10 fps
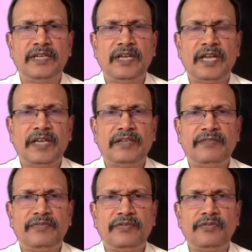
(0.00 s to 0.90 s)
And
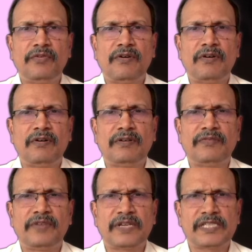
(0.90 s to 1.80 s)
if you are
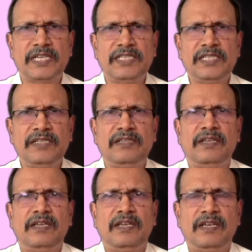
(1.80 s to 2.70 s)
a surgeon,
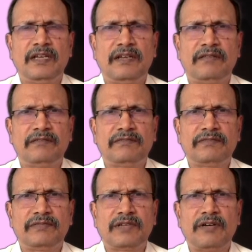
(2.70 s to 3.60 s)

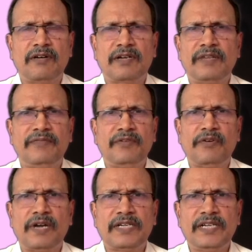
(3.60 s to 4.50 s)
or if
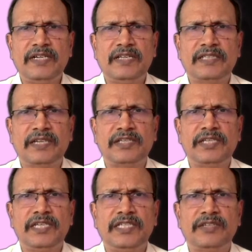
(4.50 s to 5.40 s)
you attend
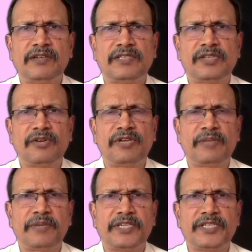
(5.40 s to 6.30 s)
surgeries on
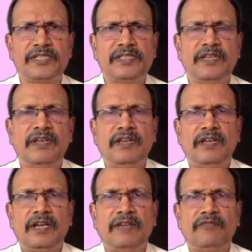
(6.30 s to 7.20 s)
cirrhotic patients,
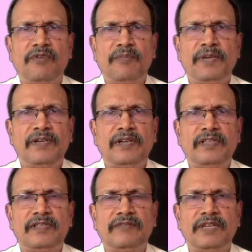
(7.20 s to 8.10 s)
and
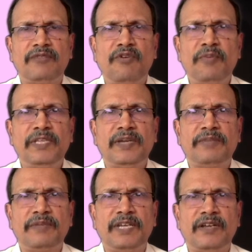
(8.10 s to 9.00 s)
when you open the
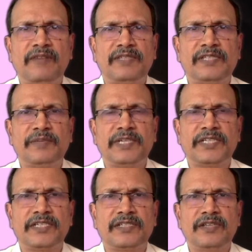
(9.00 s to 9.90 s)
abdomen of these
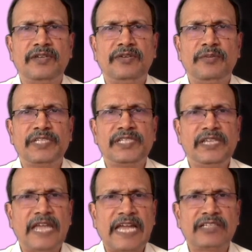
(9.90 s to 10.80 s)
patients, you may
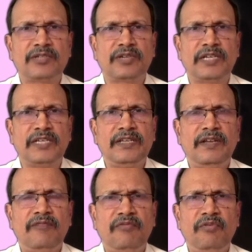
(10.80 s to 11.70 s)
see actually
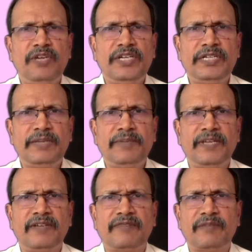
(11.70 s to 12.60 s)
fluid
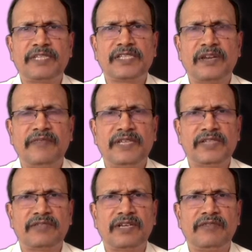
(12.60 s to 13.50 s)
dripping from the surface
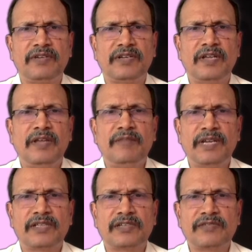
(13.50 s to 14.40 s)
of the liver
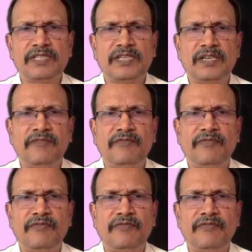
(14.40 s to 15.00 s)
because of this lymph